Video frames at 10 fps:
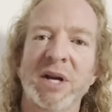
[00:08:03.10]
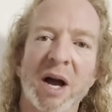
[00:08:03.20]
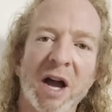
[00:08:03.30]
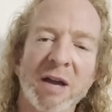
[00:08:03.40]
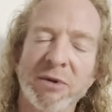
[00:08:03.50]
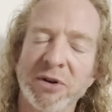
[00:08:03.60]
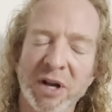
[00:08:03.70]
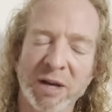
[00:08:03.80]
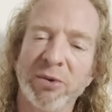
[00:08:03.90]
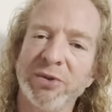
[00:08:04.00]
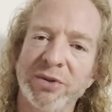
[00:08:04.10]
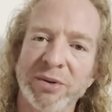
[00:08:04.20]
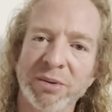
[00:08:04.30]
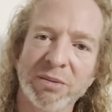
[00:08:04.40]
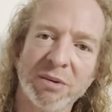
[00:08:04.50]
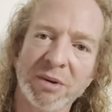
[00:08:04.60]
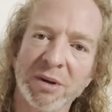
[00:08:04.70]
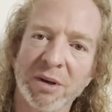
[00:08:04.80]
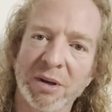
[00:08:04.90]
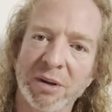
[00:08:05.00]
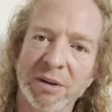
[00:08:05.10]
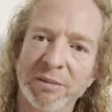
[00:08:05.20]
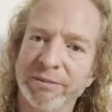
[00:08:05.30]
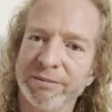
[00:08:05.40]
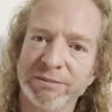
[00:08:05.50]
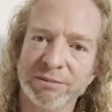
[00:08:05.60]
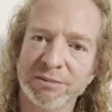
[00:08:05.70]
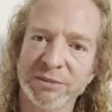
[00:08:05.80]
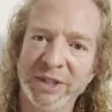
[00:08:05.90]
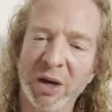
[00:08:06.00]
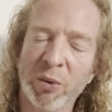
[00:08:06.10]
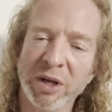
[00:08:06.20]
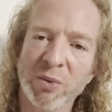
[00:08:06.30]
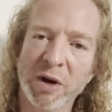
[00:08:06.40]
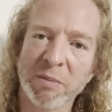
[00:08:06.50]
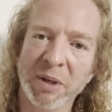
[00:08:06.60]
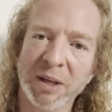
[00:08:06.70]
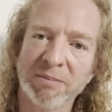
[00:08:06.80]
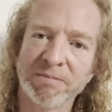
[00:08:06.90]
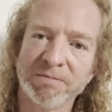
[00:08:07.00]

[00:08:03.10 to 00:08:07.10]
time, and you're able to get where you want to be.